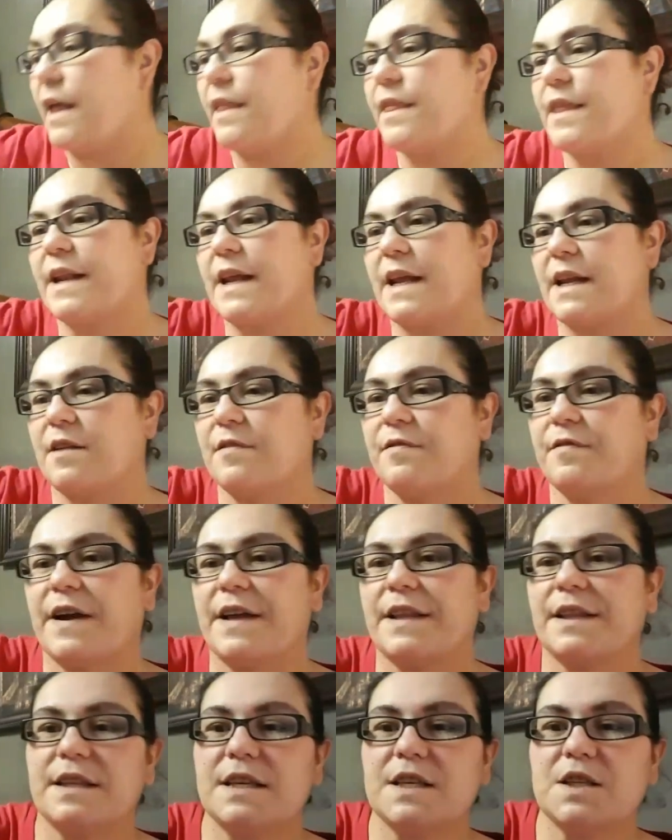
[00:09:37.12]
And then I did
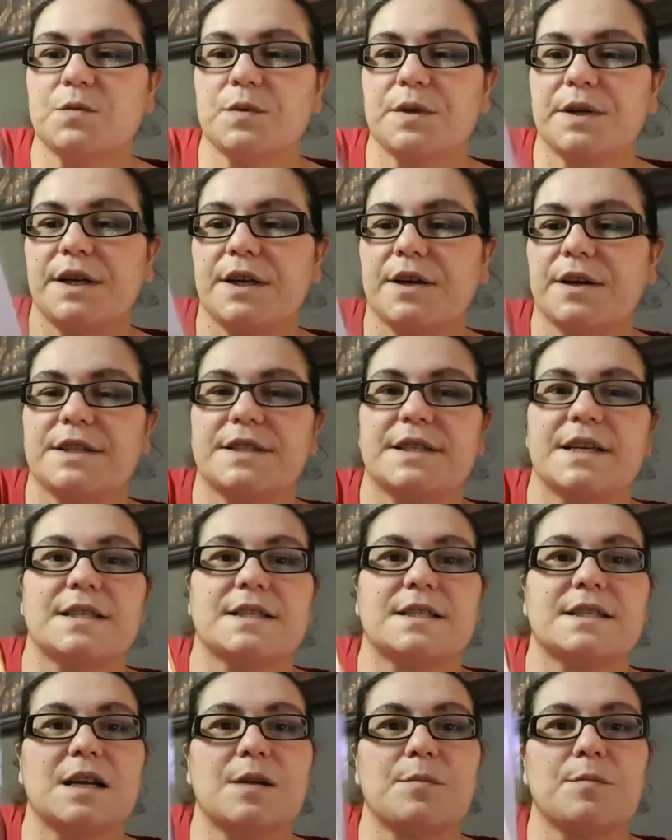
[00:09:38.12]
find this one here. It says
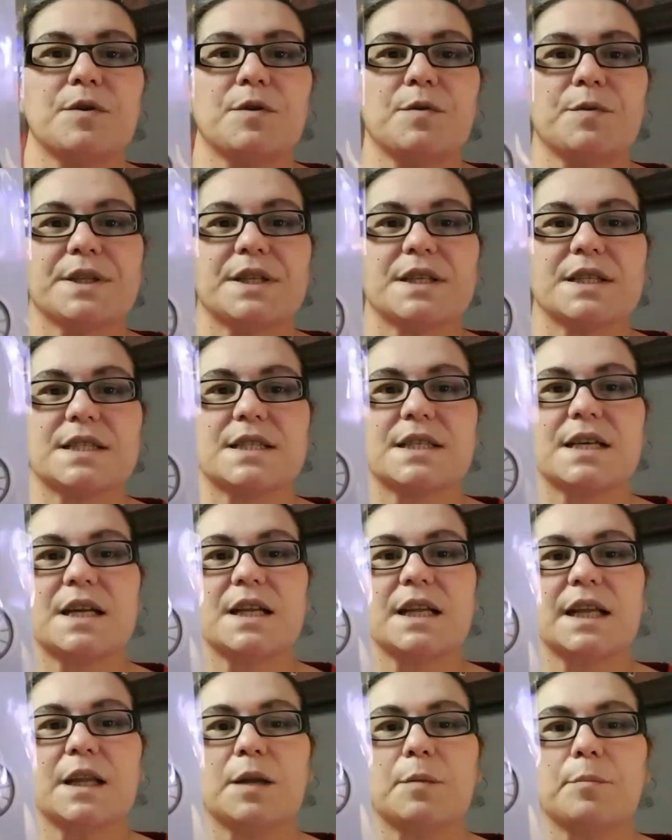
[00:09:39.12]
summer with the
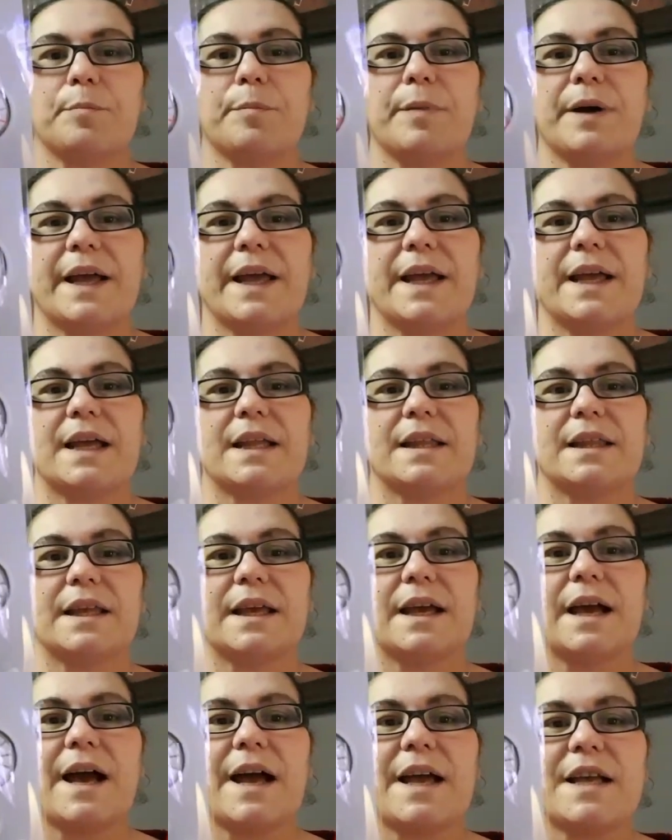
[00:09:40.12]
sun and the bike and
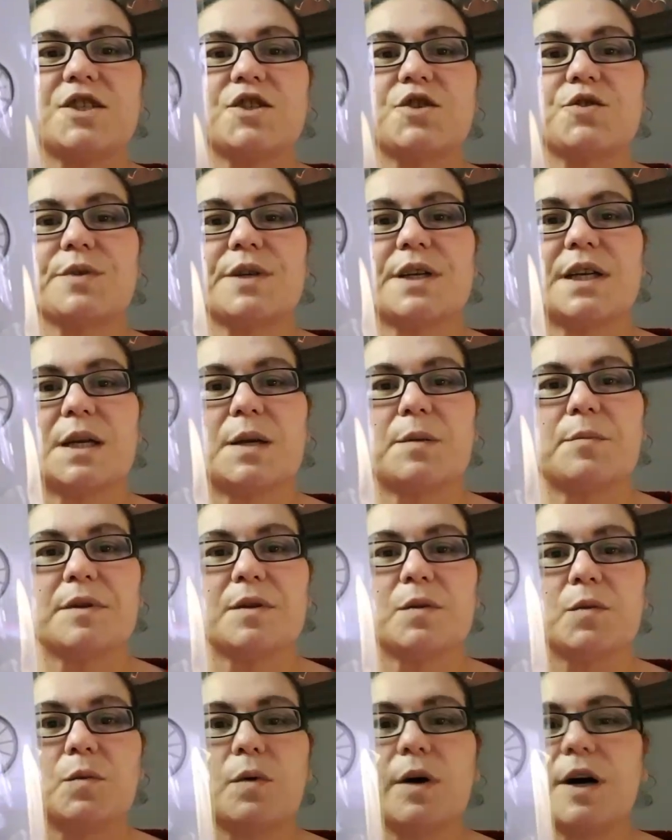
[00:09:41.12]
the ice cream
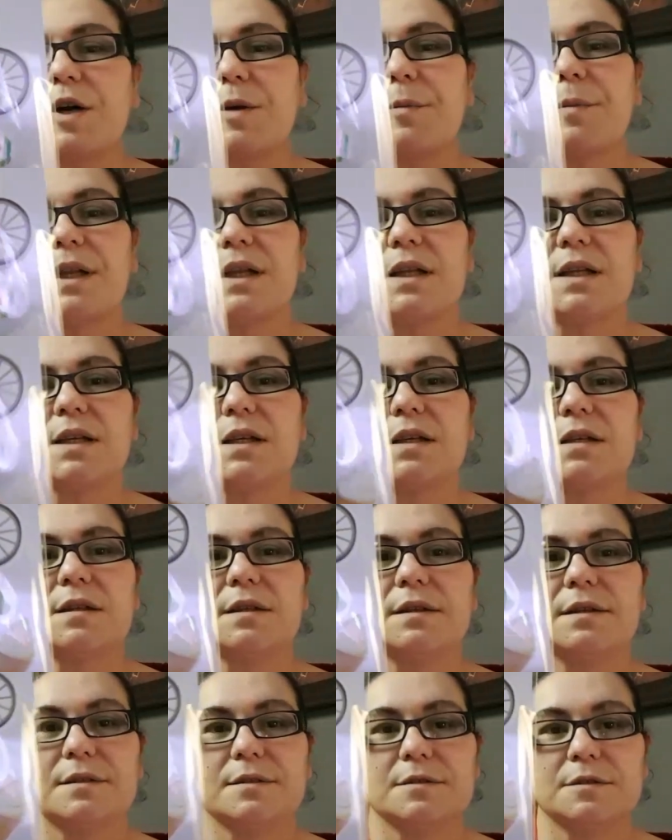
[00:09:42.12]
and the watermelon.